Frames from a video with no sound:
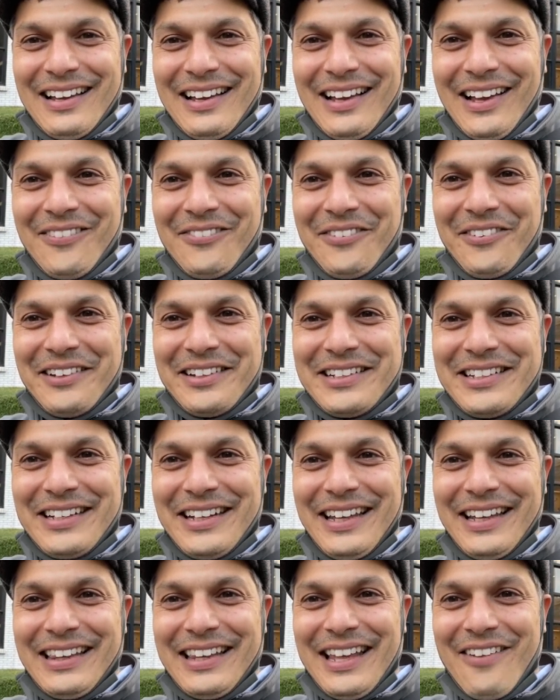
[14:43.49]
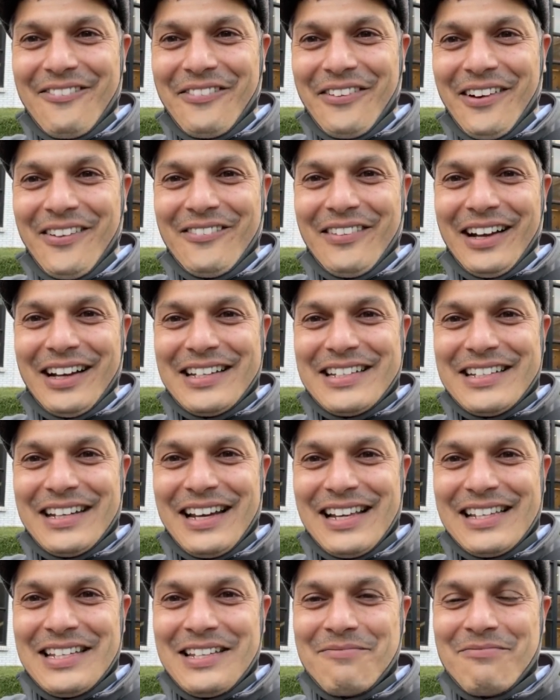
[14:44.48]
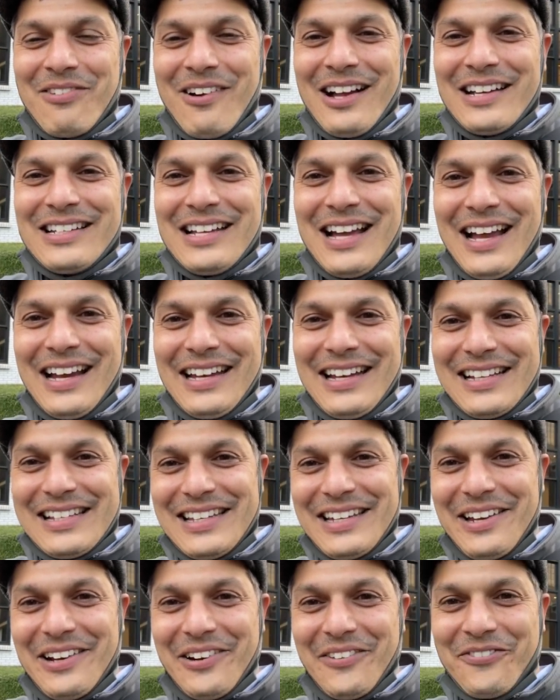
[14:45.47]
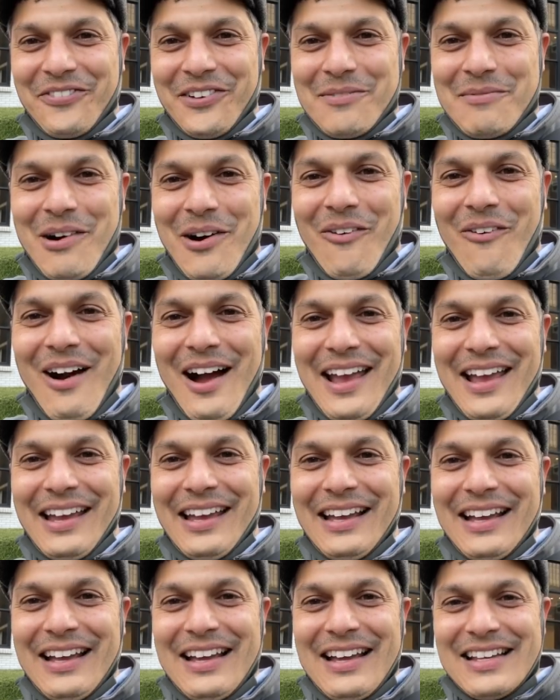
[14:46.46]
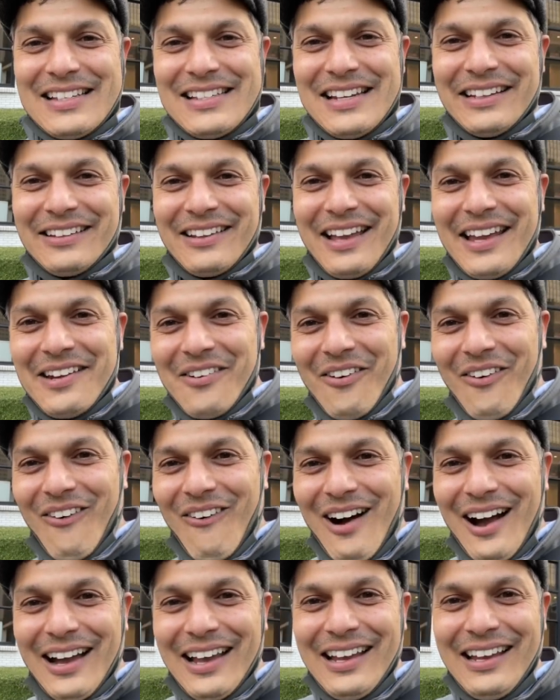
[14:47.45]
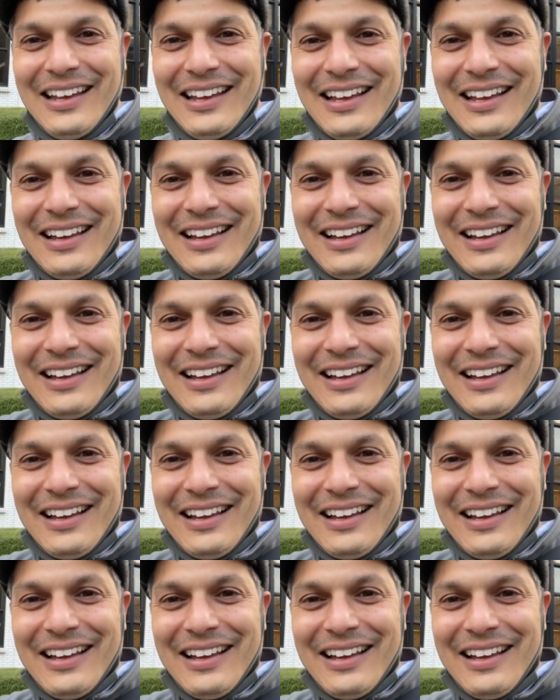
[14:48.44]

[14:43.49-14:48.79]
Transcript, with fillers: I appreciate that very much. And I see Brondania's here from Hawaii. Isn't it late in Hawaii?